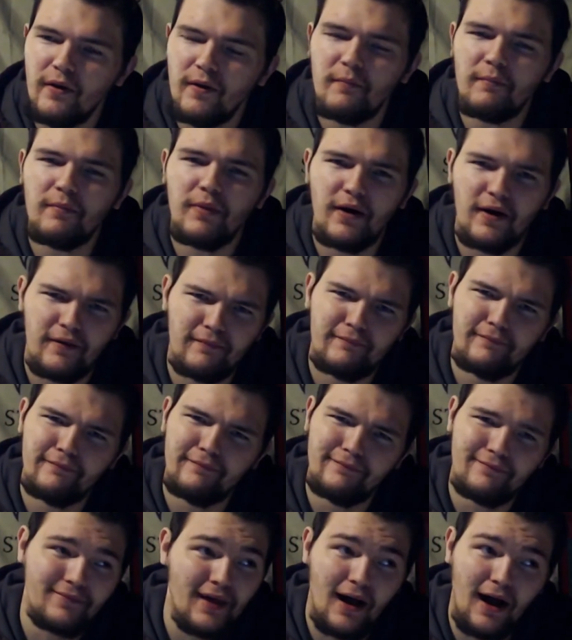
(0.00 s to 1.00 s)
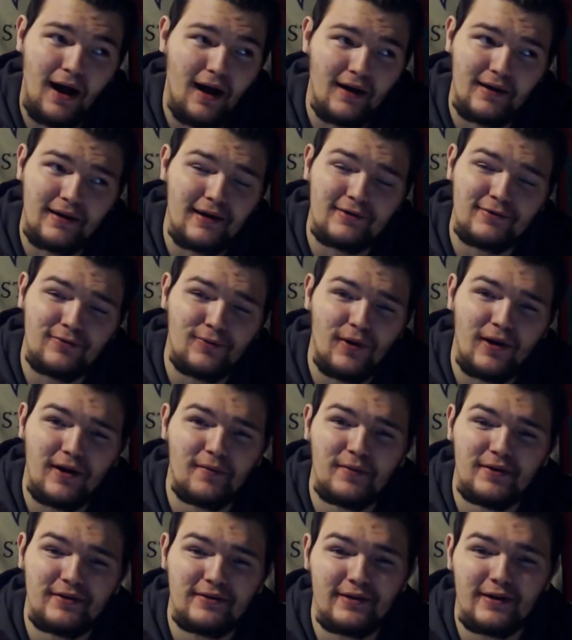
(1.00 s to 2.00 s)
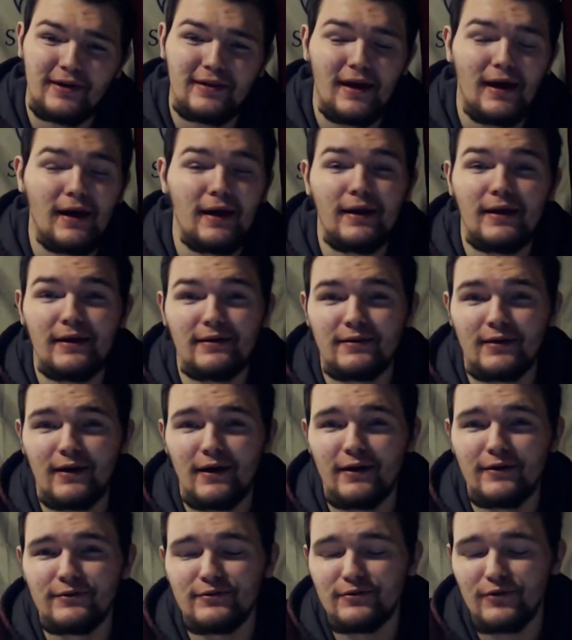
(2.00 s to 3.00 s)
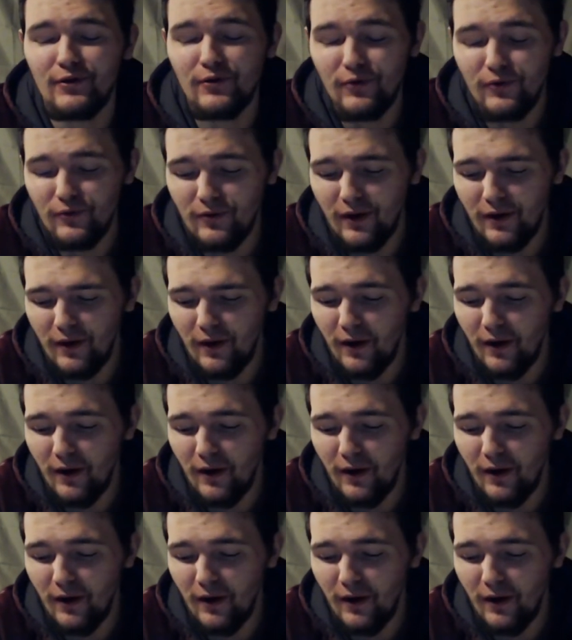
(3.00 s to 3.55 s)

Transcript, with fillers: but I guess we ain't gonna be seeing that anytime soon.